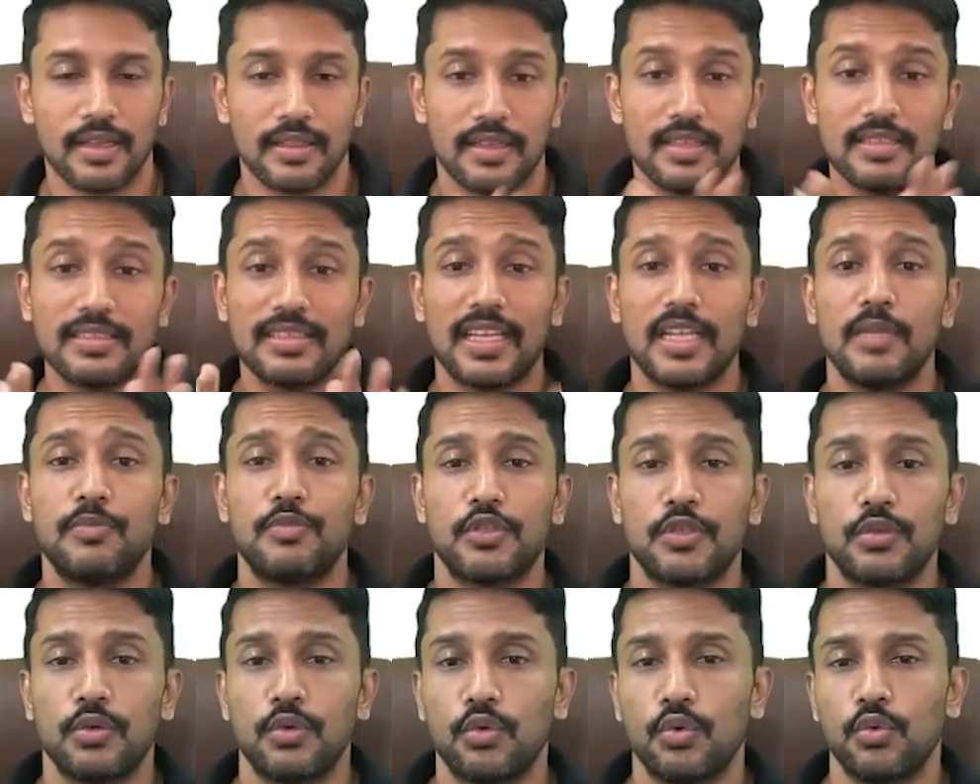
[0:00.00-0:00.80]
This
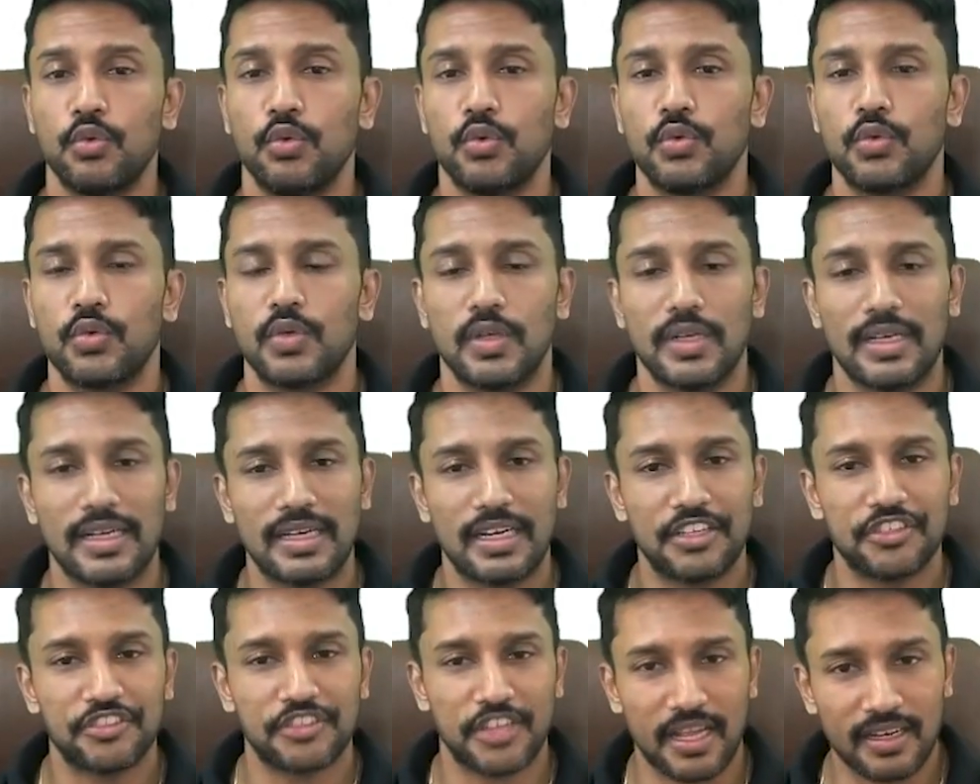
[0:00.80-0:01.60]
helps you to
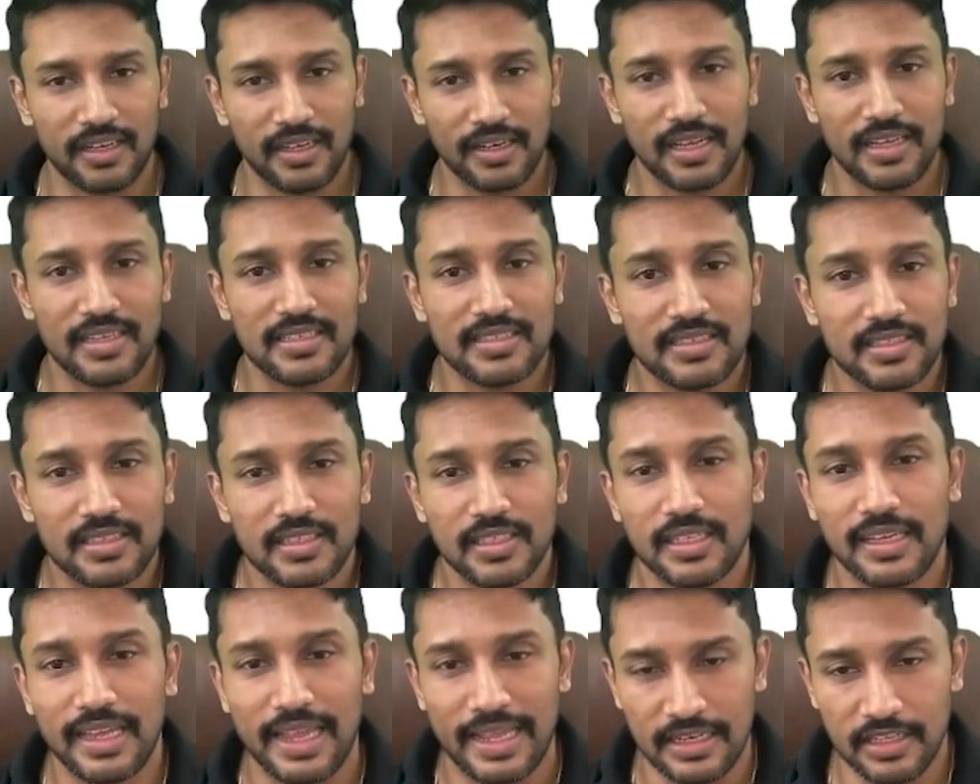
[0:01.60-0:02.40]
channelize
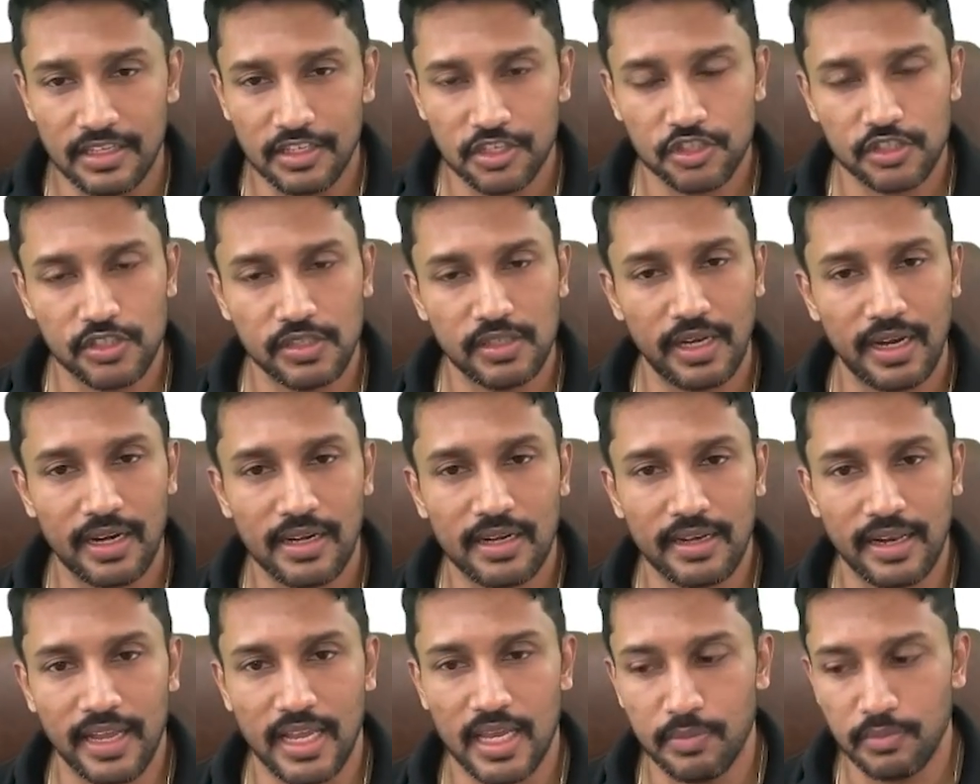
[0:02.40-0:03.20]
the energy
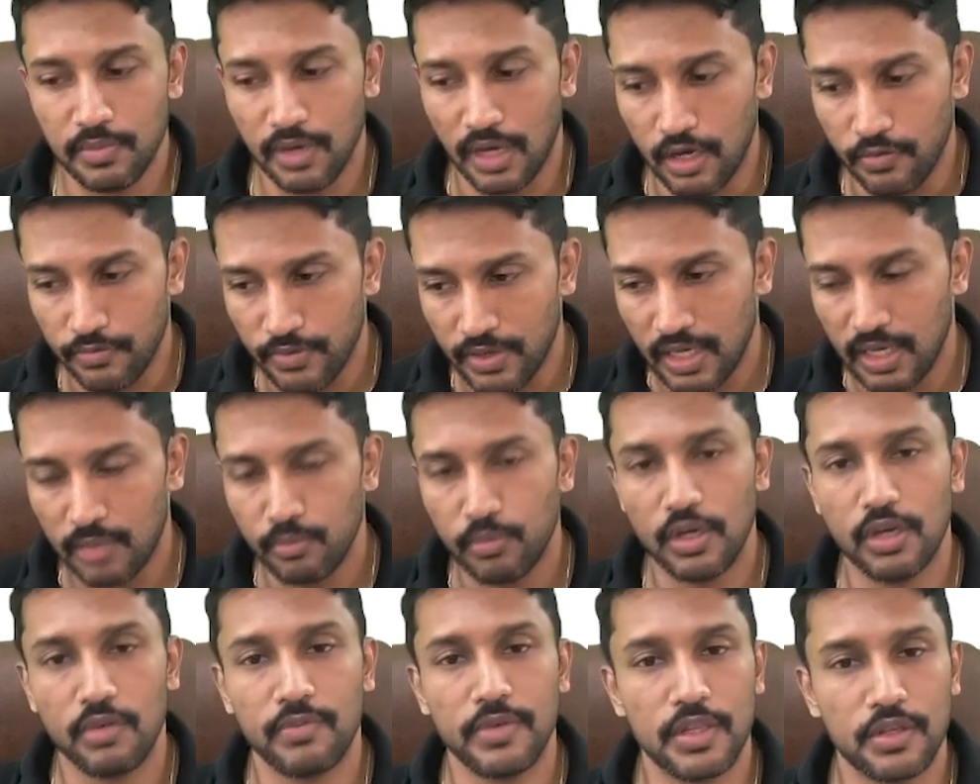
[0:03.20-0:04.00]
and time
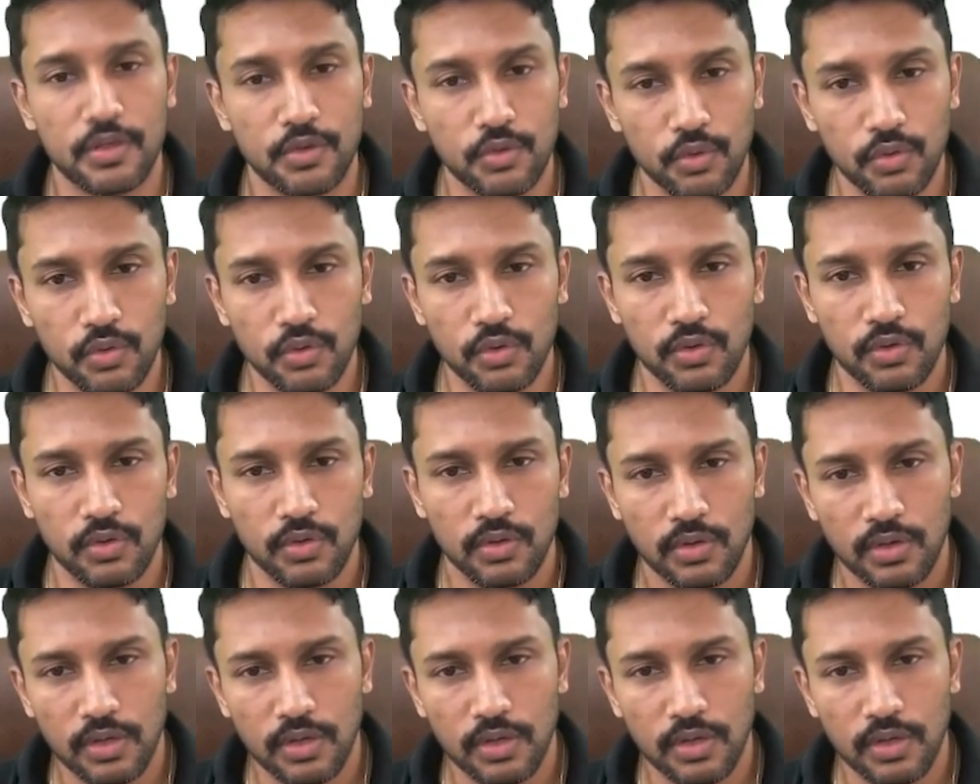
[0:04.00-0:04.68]
available with you